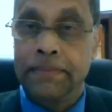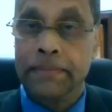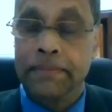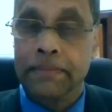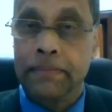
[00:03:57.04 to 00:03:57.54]

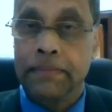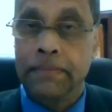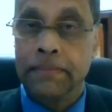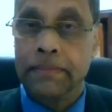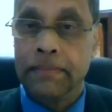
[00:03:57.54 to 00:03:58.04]

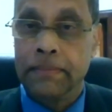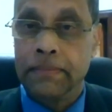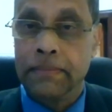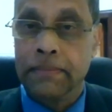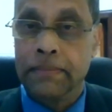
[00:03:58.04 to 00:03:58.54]

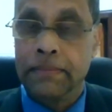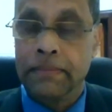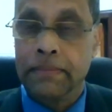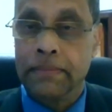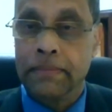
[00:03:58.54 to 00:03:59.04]

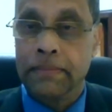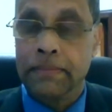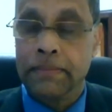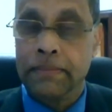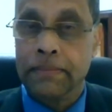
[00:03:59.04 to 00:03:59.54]

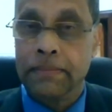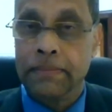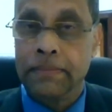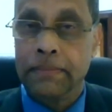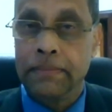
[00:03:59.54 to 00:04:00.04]

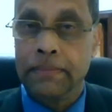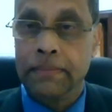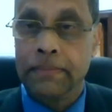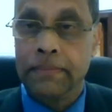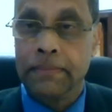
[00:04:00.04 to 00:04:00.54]

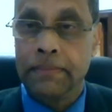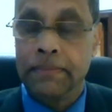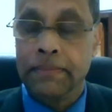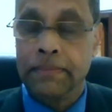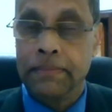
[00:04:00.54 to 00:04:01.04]

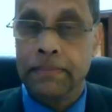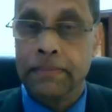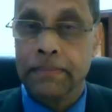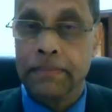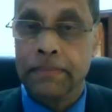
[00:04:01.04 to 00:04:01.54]

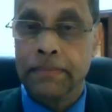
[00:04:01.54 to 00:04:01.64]
The person shown says nothing.